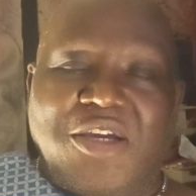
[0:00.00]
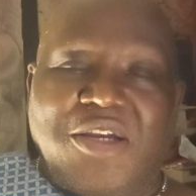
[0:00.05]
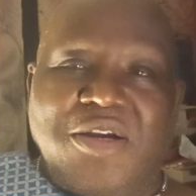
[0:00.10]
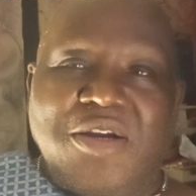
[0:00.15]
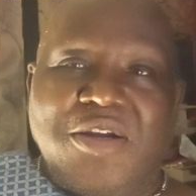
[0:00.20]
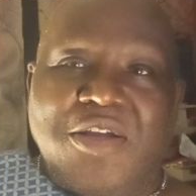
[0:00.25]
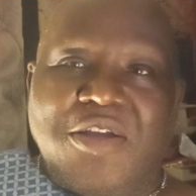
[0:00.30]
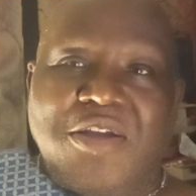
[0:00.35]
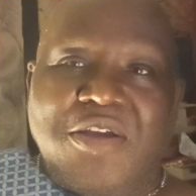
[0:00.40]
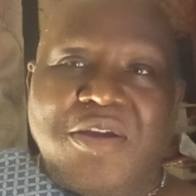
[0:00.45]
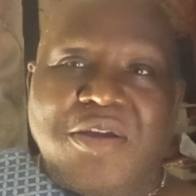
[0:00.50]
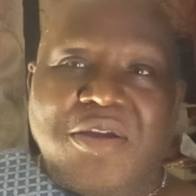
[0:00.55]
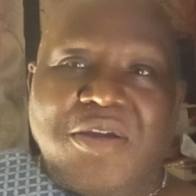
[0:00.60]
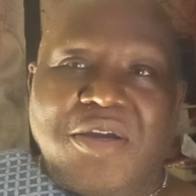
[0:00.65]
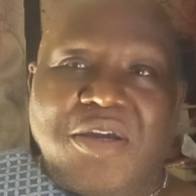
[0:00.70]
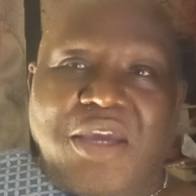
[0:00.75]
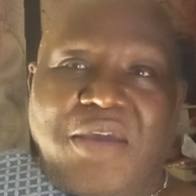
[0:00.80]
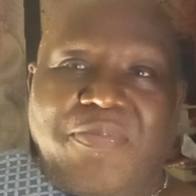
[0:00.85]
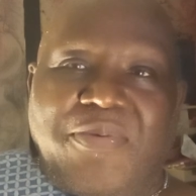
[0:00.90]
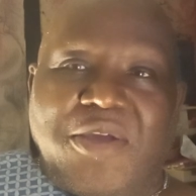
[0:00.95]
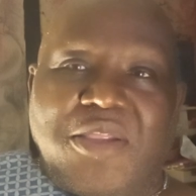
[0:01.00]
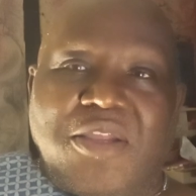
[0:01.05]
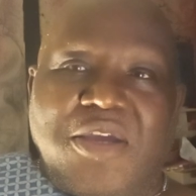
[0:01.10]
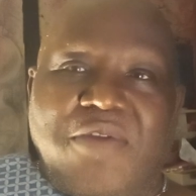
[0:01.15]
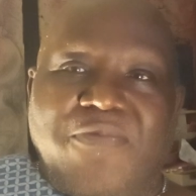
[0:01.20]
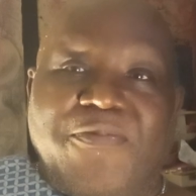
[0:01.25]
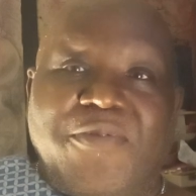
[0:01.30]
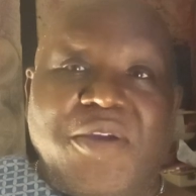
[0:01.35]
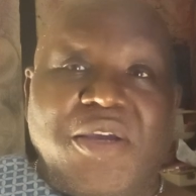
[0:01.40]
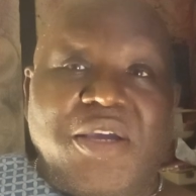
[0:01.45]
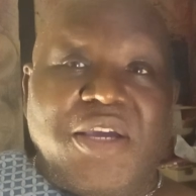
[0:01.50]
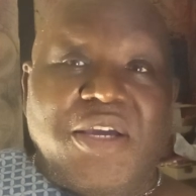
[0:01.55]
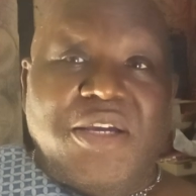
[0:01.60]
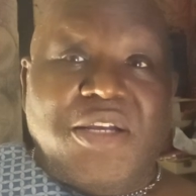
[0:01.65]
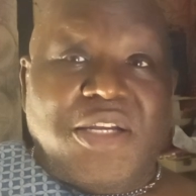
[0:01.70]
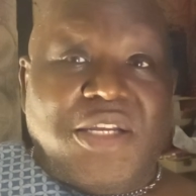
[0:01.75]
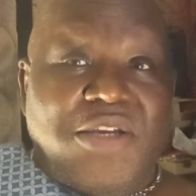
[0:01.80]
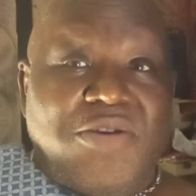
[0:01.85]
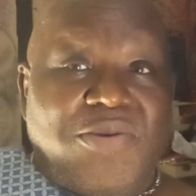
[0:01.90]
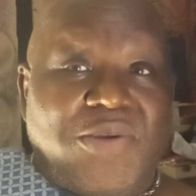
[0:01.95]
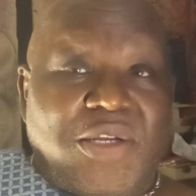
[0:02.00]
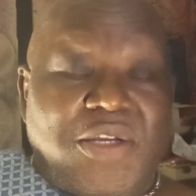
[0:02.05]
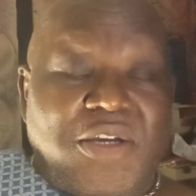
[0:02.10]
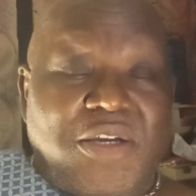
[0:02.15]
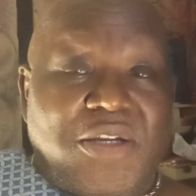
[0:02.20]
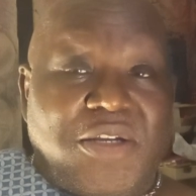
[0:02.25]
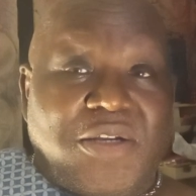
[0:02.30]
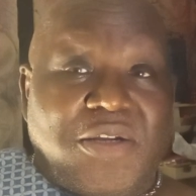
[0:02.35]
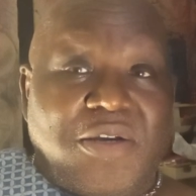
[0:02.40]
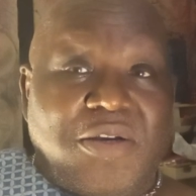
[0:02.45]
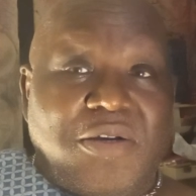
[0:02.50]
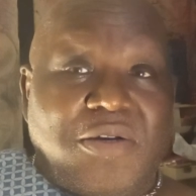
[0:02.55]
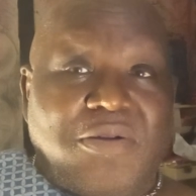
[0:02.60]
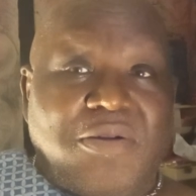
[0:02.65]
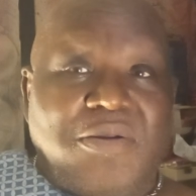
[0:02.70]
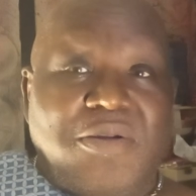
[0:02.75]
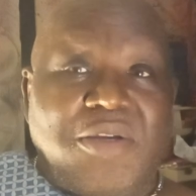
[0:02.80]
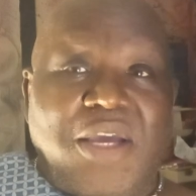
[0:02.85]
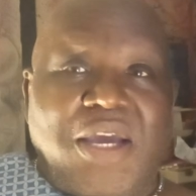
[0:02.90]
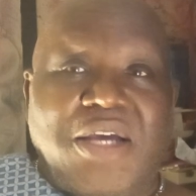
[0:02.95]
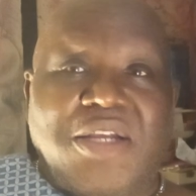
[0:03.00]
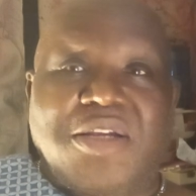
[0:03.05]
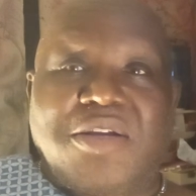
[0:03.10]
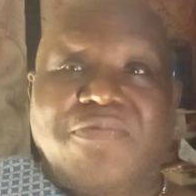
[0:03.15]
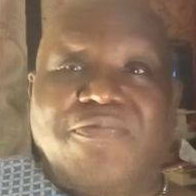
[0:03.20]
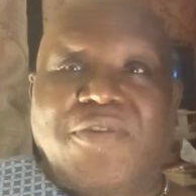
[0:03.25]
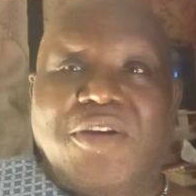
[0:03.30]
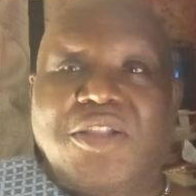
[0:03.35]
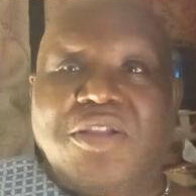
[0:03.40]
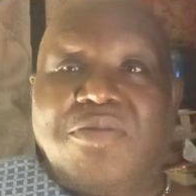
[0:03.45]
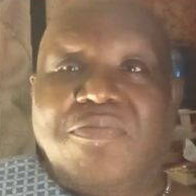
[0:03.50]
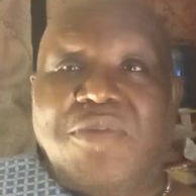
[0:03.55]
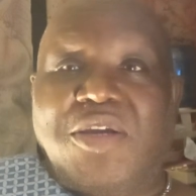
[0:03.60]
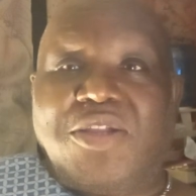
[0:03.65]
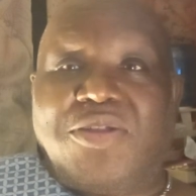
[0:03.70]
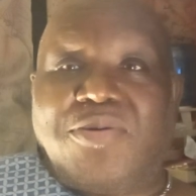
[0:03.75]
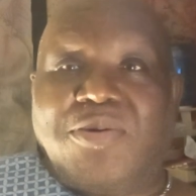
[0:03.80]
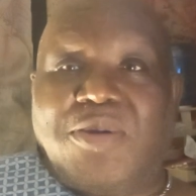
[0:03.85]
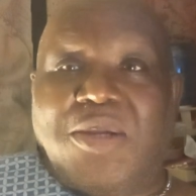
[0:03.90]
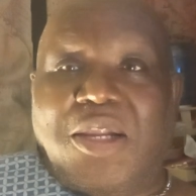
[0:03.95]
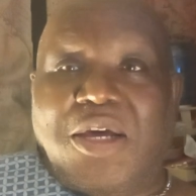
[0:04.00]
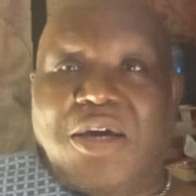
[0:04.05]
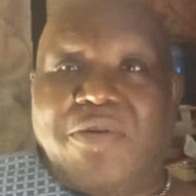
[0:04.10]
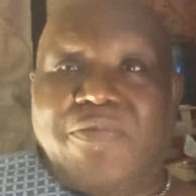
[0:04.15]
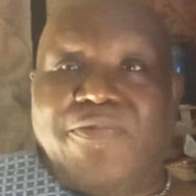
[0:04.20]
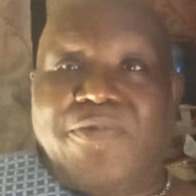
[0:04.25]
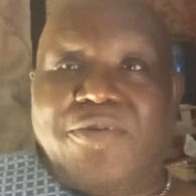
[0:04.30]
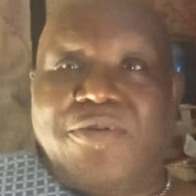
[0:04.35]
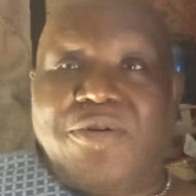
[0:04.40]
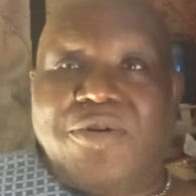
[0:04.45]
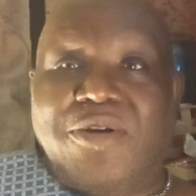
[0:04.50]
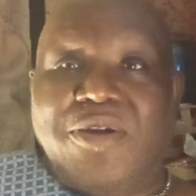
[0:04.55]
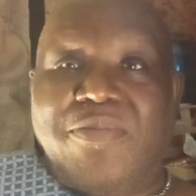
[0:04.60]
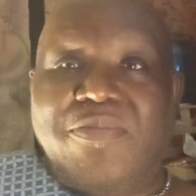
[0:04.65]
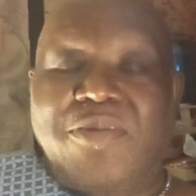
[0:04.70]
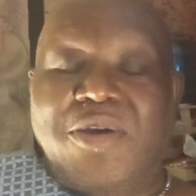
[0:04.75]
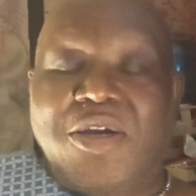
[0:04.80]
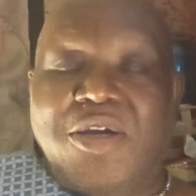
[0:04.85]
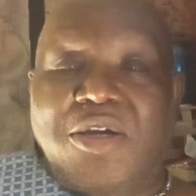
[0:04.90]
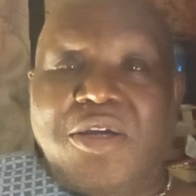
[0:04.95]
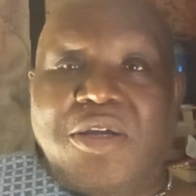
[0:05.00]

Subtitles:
That even if he is using his uncle, he has a fundamental love for him.